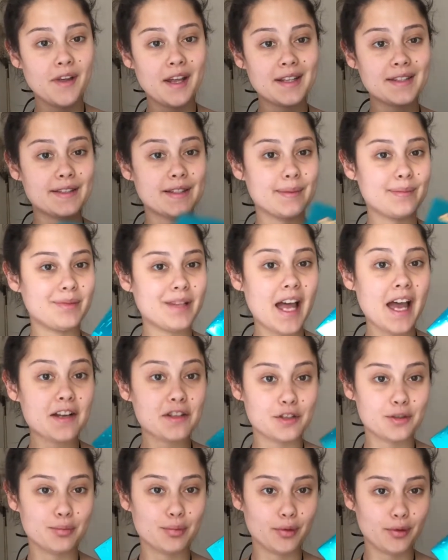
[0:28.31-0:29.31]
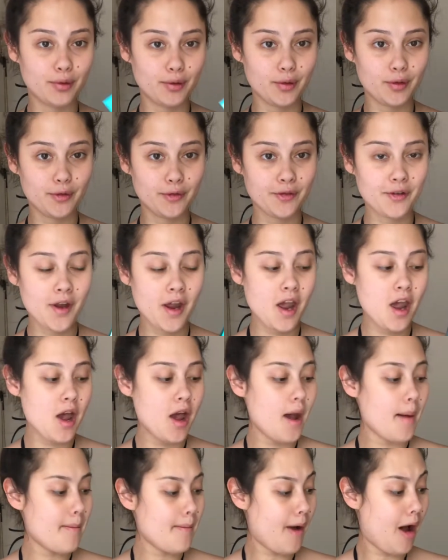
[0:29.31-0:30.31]
and splash proof
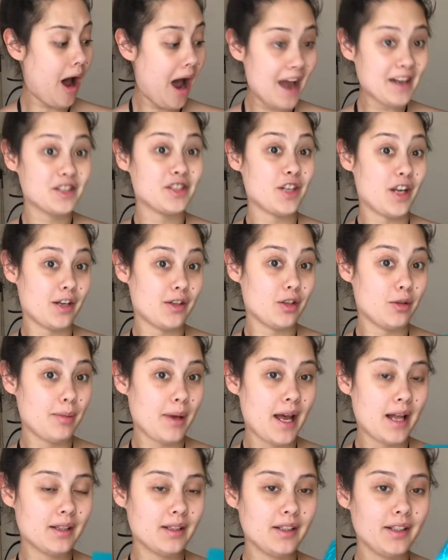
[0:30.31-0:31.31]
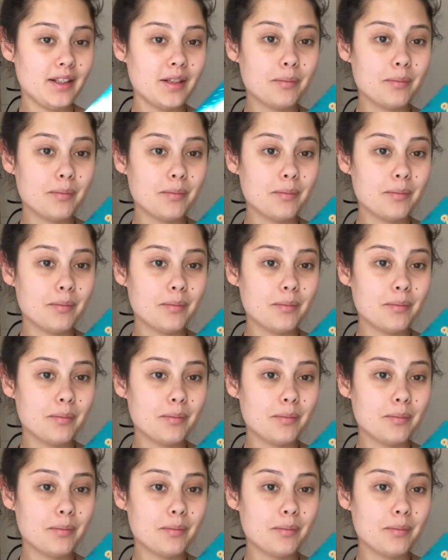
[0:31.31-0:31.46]
eyeshadow palette.